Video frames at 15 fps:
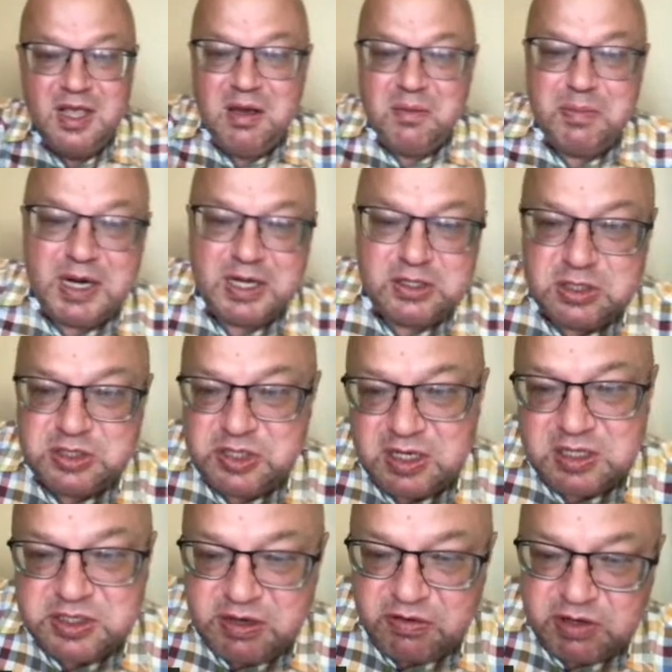But there are
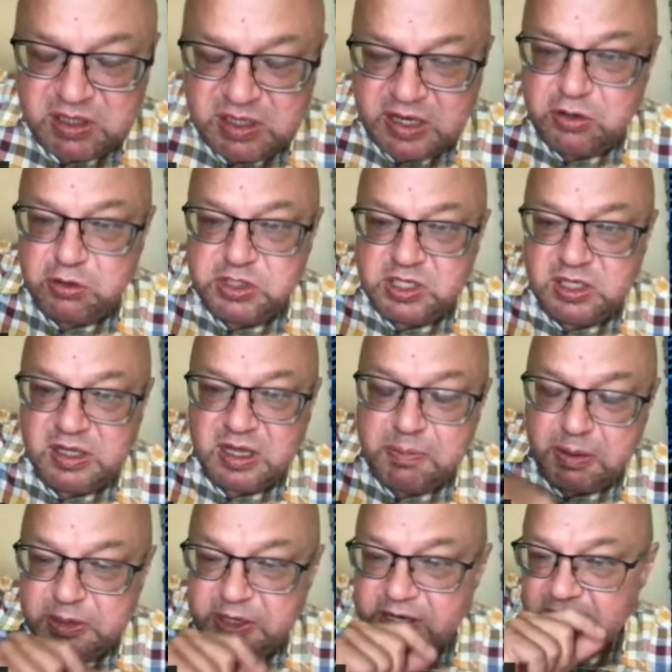several, like you see, like
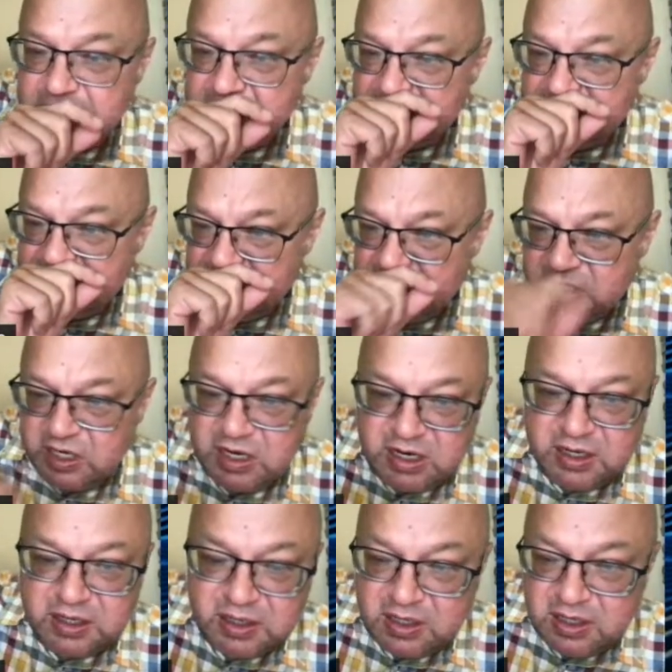publications I
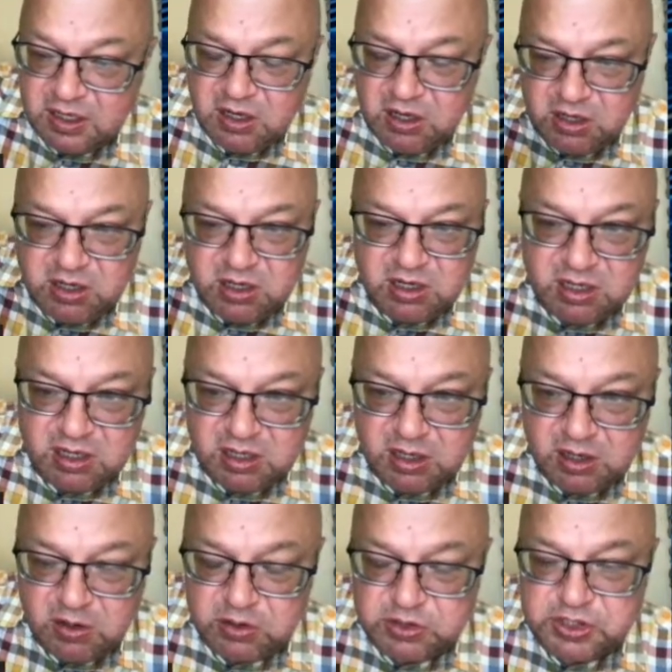share
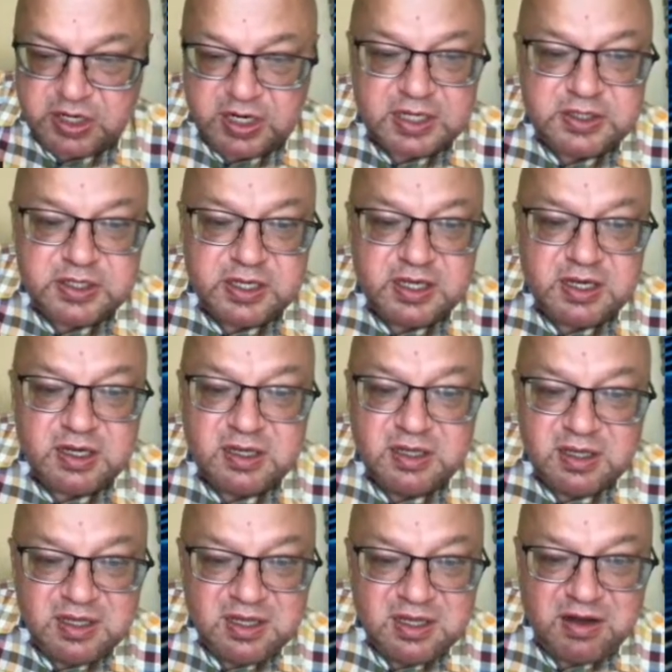on the right here,
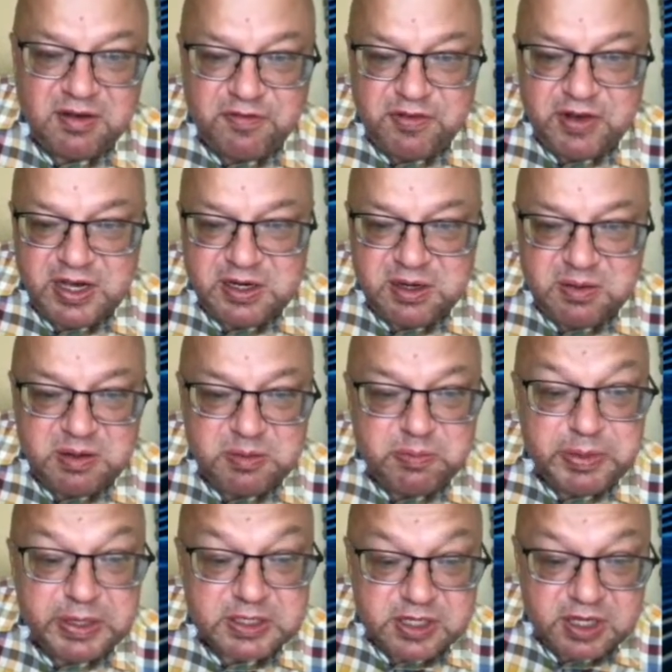a very
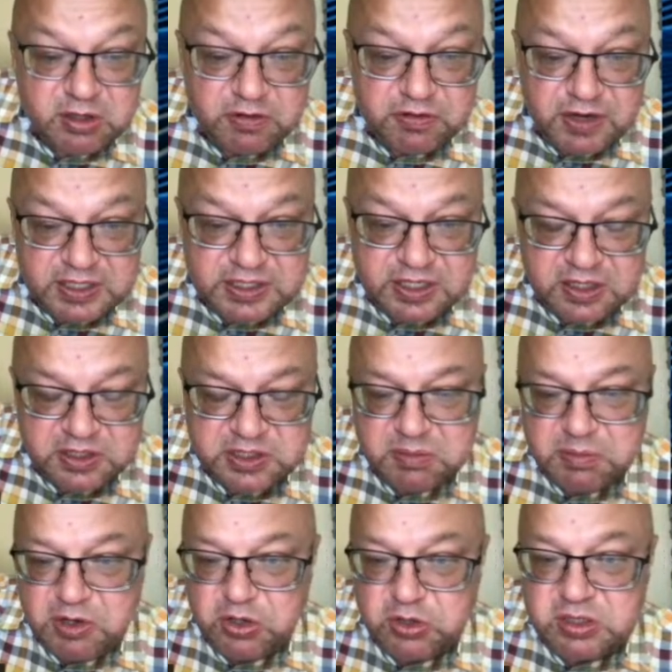big set of articles
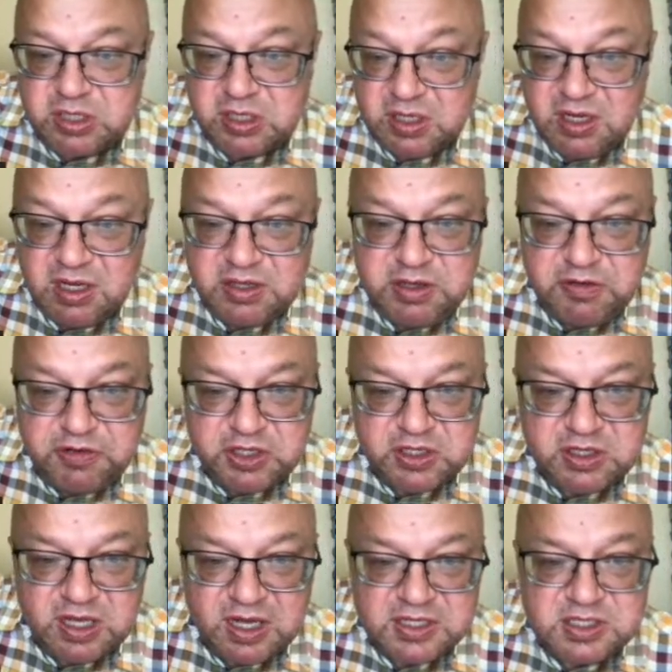about different
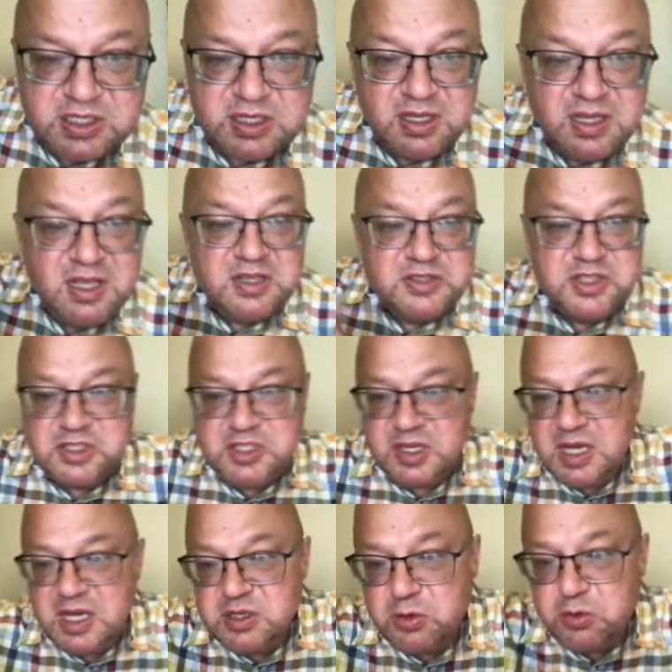tasks. This is
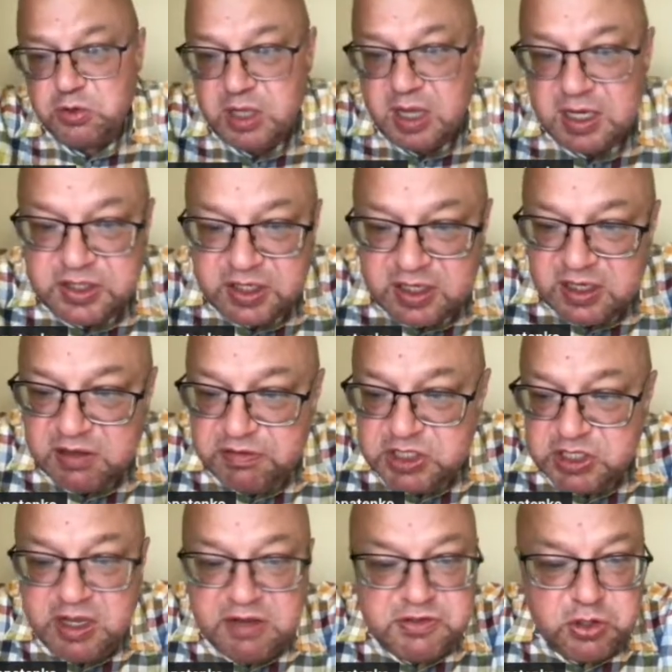another good article which
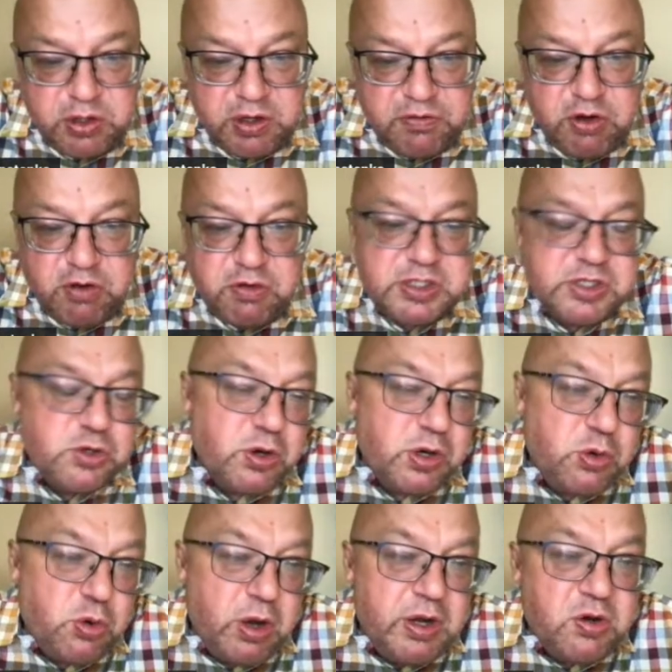gives you a review what's
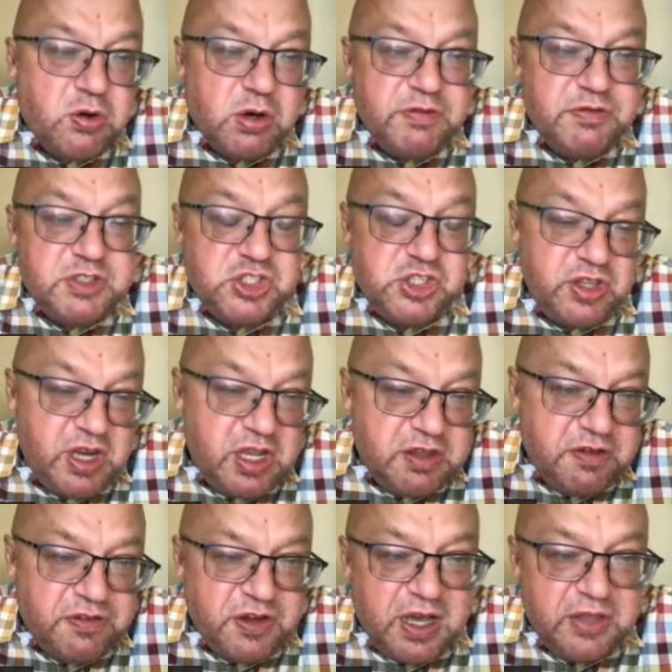going on with
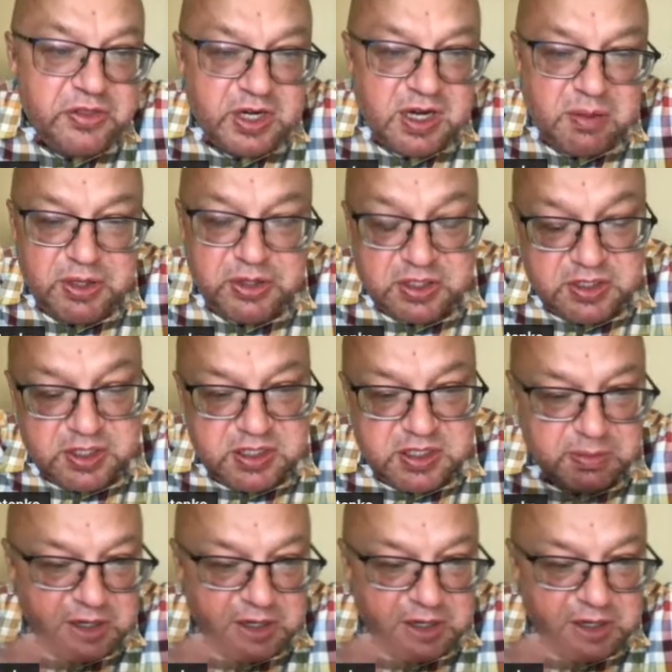generative AI and recommender system.